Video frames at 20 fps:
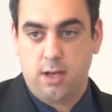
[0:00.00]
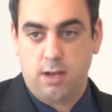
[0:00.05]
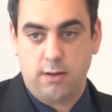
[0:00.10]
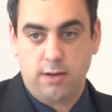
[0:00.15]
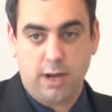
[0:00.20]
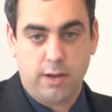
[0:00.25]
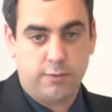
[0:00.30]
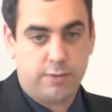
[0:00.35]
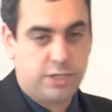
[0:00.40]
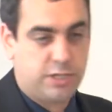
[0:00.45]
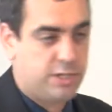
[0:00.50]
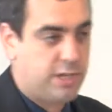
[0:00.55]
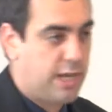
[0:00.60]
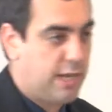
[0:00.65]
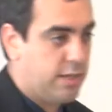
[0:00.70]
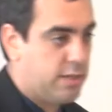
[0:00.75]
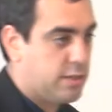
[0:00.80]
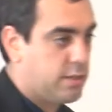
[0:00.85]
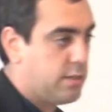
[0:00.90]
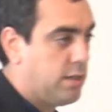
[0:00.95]
all right, which
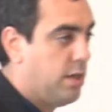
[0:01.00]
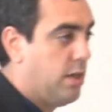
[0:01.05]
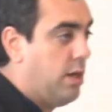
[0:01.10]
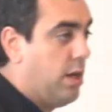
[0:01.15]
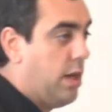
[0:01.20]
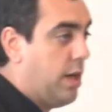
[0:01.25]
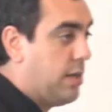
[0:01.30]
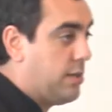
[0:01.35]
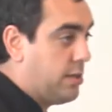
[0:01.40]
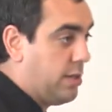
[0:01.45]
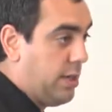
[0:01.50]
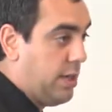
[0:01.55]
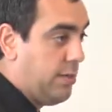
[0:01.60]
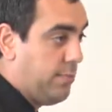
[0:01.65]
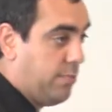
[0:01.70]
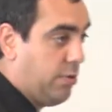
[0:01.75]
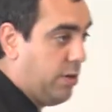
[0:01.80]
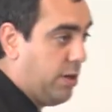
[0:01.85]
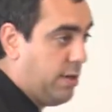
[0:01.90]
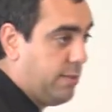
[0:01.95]
takes as an
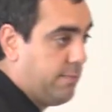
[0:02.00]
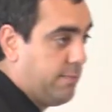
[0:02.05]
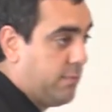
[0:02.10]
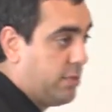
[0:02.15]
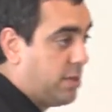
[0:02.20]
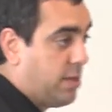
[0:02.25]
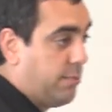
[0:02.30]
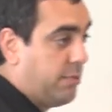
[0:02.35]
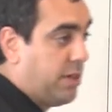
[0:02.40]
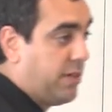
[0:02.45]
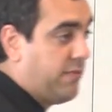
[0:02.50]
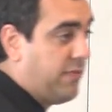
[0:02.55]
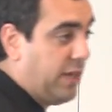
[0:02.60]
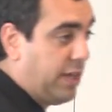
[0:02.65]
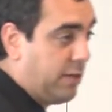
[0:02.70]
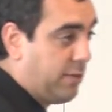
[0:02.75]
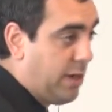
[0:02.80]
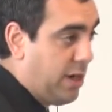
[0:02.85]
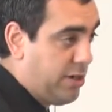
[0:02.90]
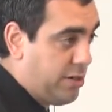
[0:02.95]
input some
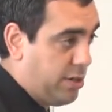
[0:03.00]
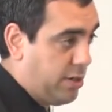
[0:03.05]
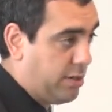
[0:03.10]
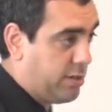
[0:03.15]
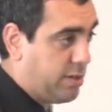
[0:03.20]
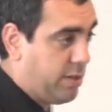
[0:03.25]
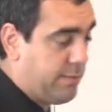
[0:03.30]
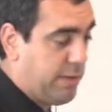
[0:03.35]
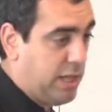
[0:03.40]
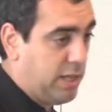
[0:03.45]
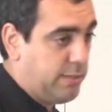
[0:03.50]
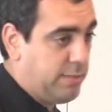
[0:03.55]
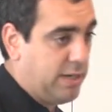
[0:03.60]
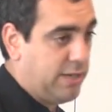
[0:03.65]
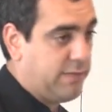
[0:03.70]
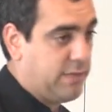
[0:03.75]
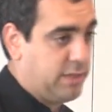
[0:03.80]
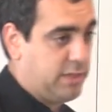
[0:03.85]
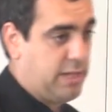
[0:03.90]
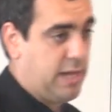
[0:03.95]
configuration, some element
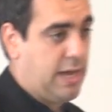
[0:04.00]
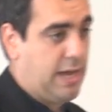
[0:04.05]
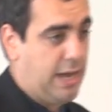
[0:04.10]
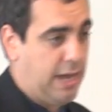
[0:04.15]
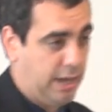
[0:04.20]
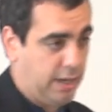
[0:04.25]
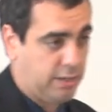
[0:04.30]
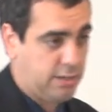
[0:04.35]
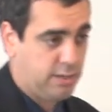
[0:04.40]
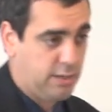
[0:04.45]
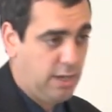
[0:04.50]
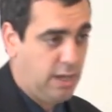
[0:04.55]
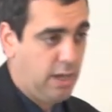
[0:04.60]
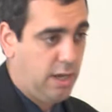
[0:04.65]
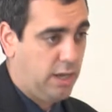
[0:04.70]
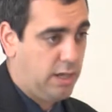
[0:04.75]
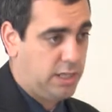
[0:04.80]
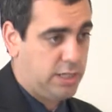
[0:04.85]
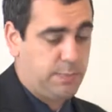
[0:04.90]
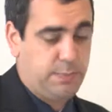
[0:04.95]
of the set X,
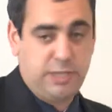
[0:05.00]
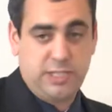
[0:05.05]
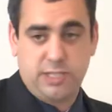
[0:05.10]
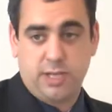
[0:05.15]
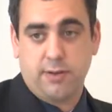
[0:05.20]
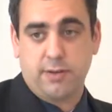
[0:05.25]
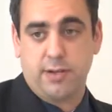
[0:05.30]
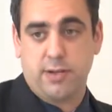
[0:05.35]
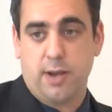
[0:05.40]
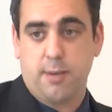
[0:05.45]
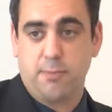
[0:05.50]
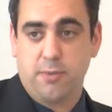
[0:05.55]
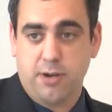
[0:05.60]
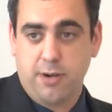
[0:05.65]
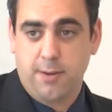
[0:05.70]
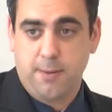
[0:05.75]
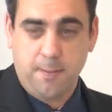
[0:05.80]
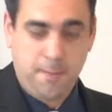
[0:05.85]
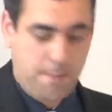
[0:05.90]
and it spits out a number.